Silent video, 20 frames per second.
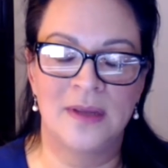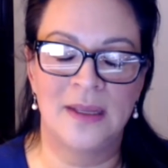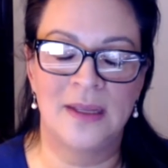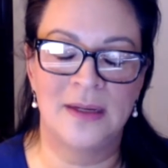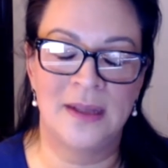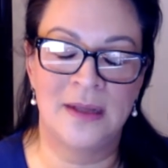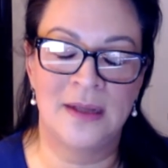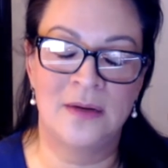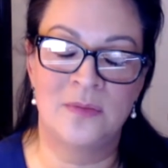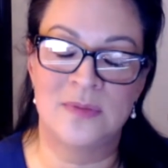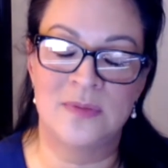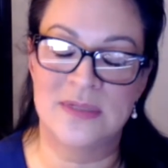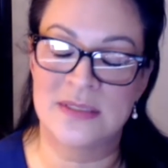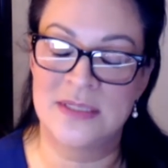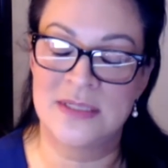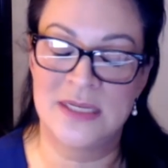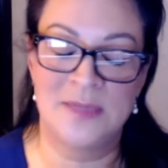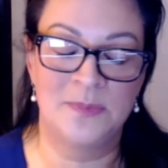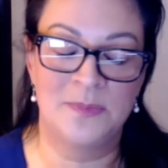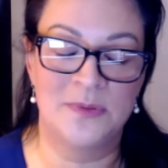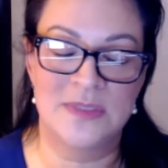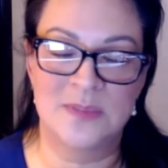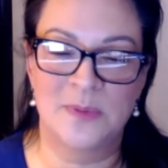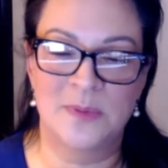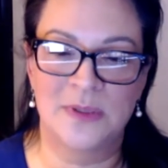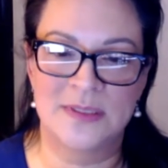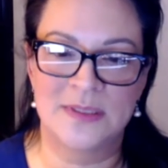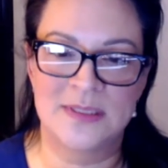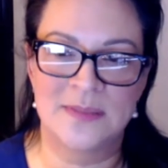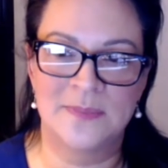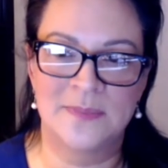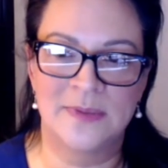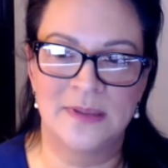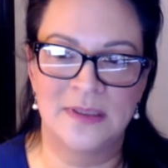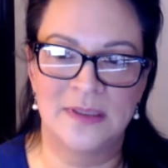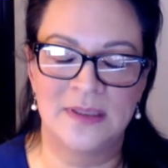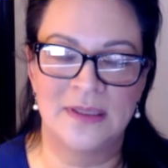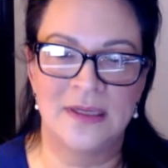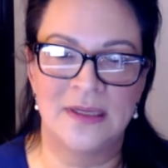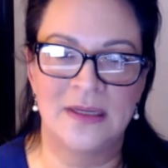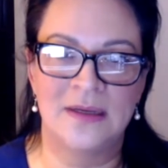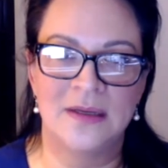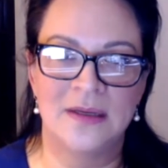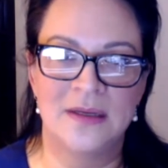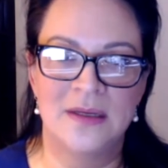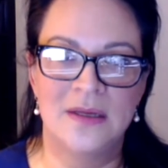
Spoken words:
and a deep responsibility